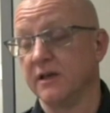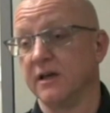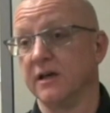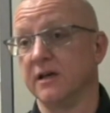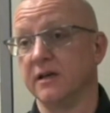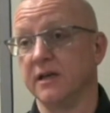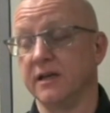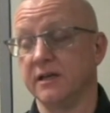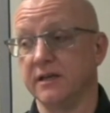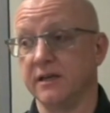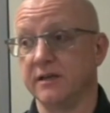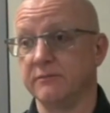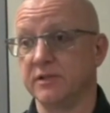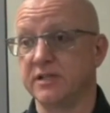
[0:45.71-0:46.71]
uh, and,
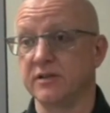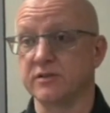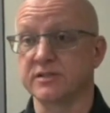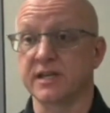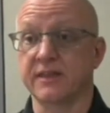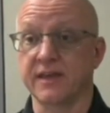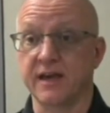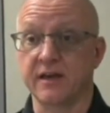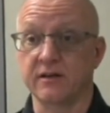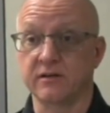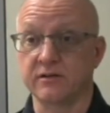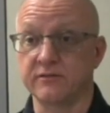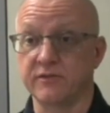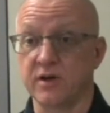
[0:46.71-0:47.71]
and, materials like
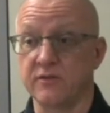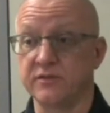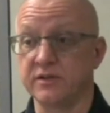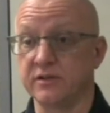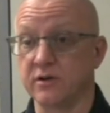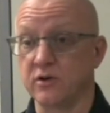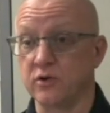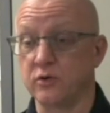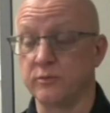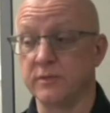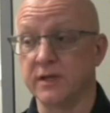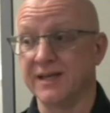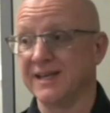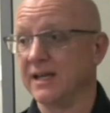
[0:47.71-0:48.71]
that are involved in your home